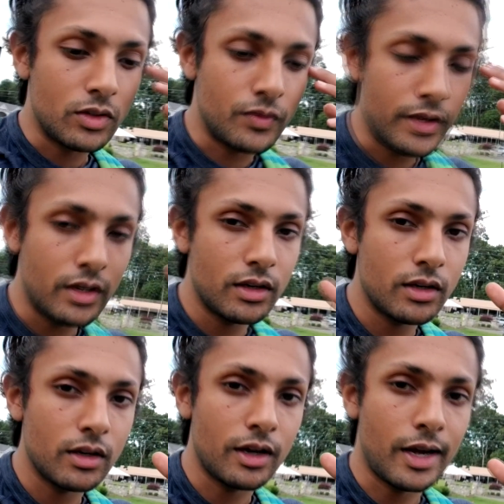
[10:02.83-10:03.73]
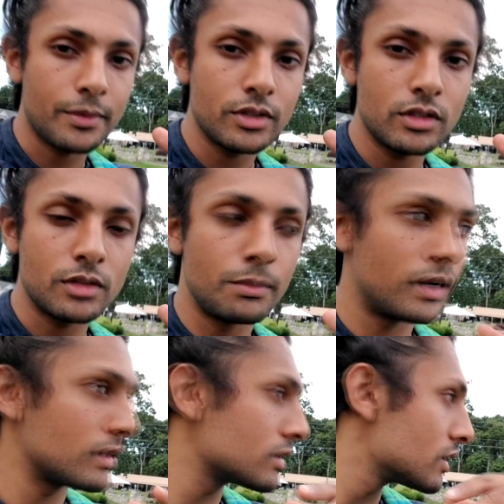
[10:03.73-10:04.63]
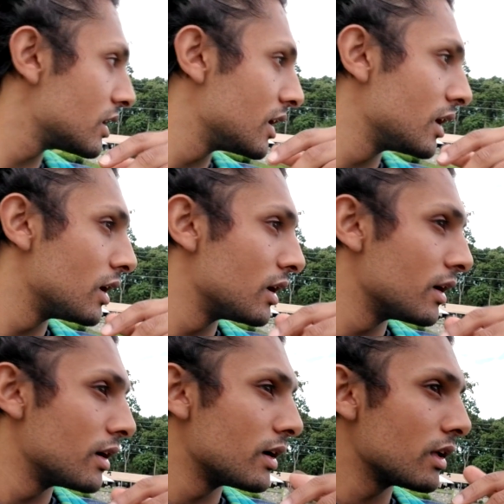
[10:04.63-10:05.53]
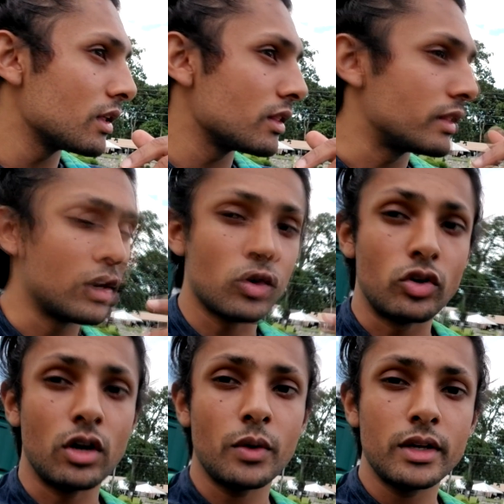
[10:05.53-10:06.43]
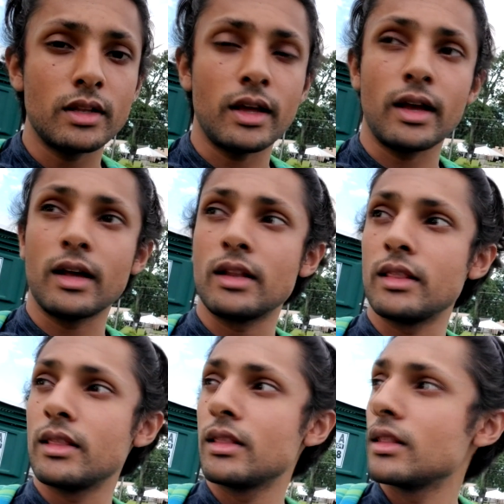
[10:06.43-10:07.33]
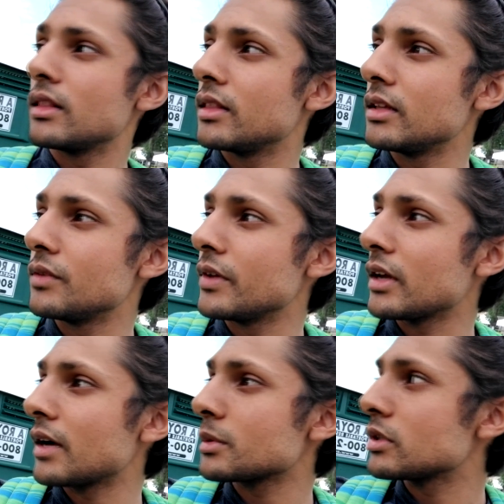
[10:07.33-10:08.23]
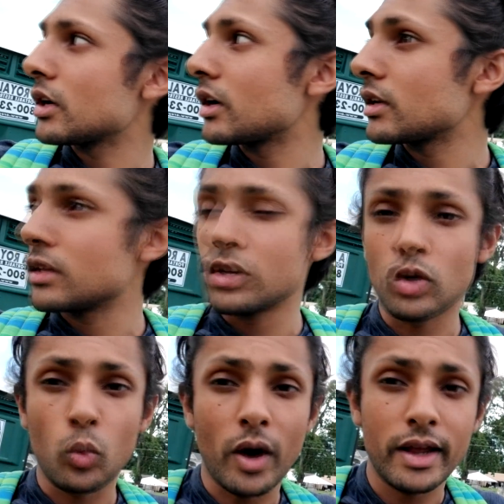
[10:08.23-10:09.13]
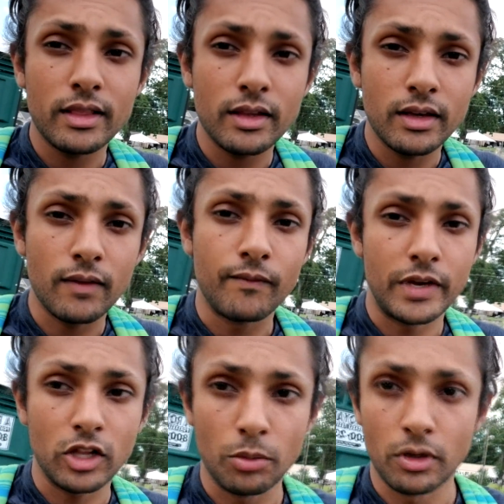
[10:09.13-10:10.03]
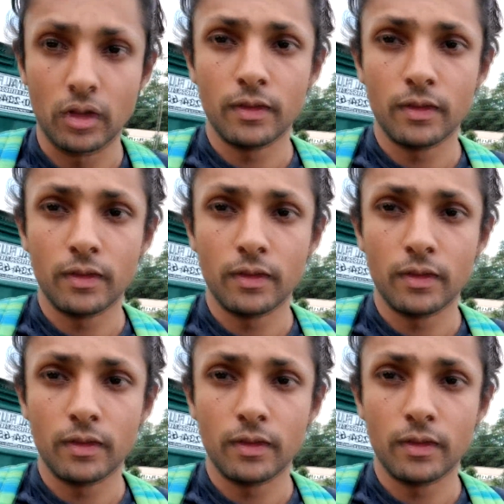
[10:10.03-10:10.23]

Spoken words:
vegan options, but they don't know it, and these vegan options aren't, you know, widely available